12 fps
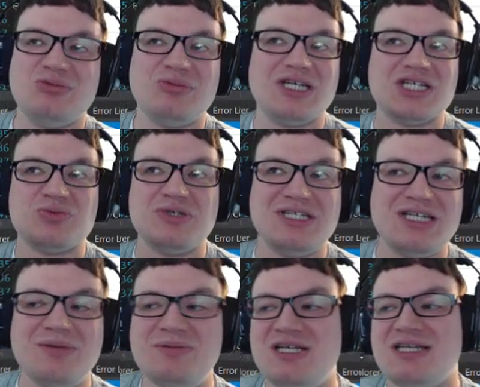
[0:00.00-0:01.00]
because we did
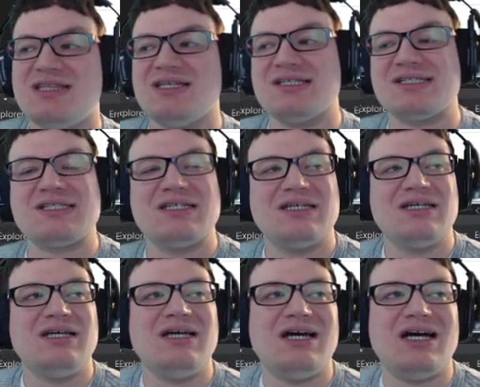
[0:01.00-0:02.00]
update this.
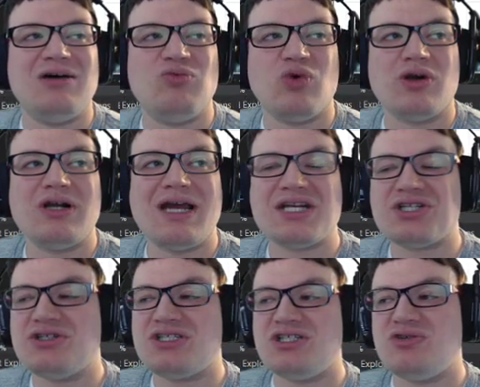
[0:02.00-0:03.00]
We're
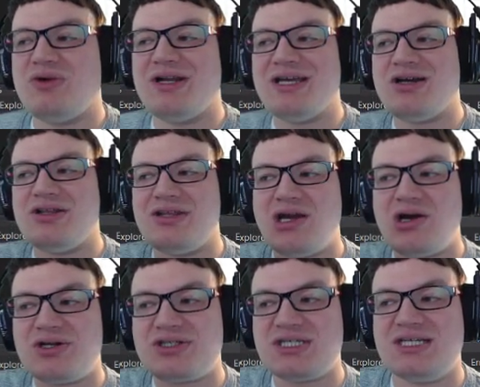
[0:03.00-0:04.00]
actually still running on the
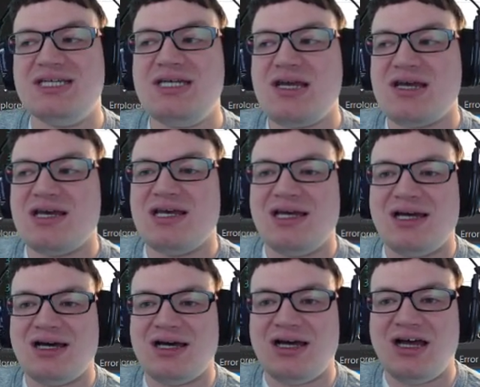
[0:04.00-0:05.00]
RC.
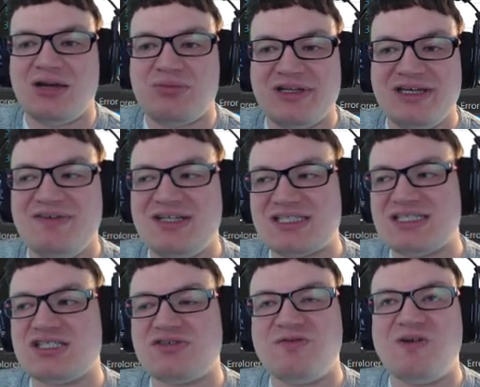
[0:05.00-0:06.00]
I believe it is
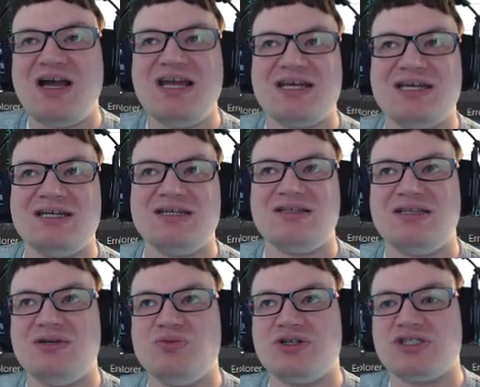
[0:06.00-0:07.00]
this Friday that we're